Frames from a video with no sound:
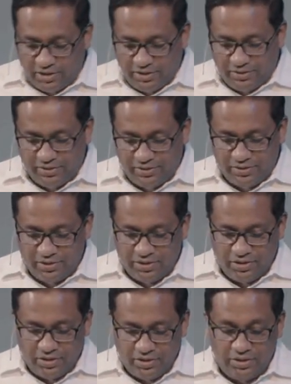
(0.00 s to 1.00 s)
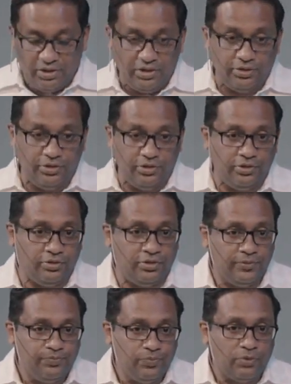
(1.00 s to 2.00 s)
Either you repeat the
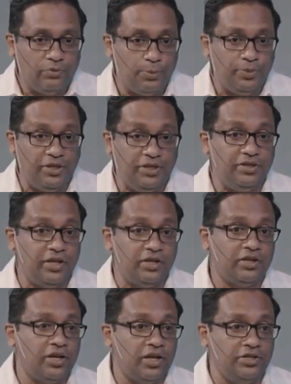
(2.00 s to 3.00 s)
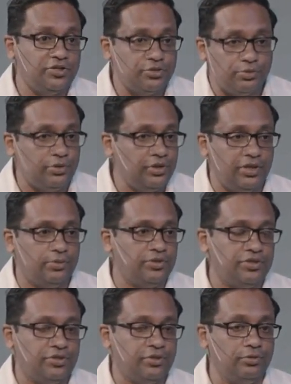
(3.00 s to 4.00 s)
unkind story that was told to you or
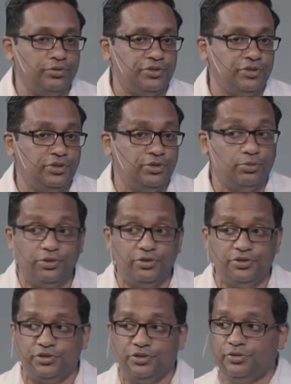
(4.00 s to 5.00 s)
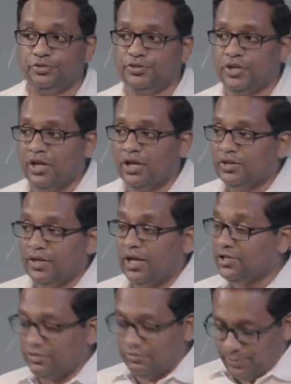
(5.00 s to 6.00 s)
you choose not to repeat it.
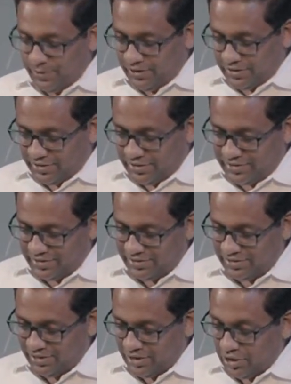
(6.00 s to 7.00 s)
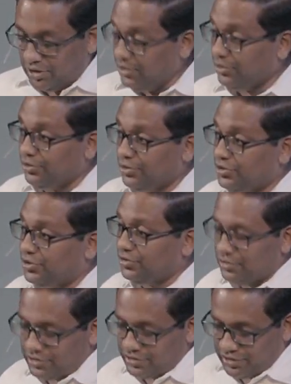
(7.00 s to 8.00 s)
Either you choose to do
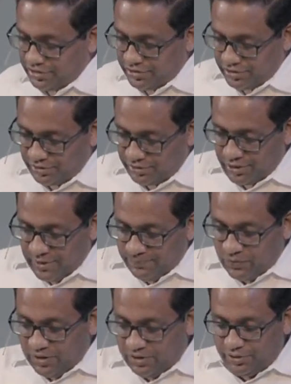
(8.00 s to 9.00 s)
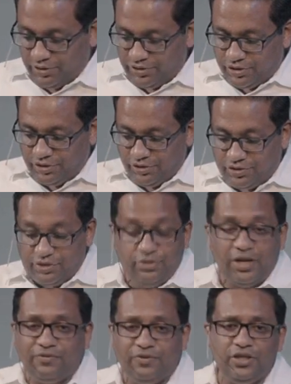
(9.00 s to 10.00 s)
either you choose to do everything
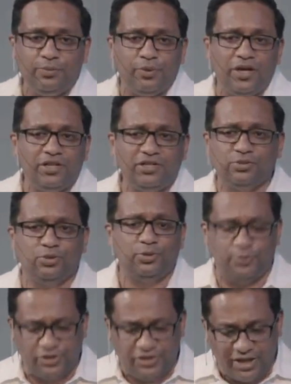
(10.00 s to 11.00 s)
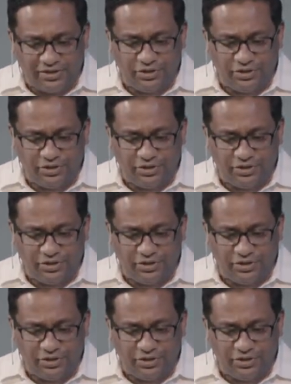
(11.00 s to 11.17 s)
possible to protect yourself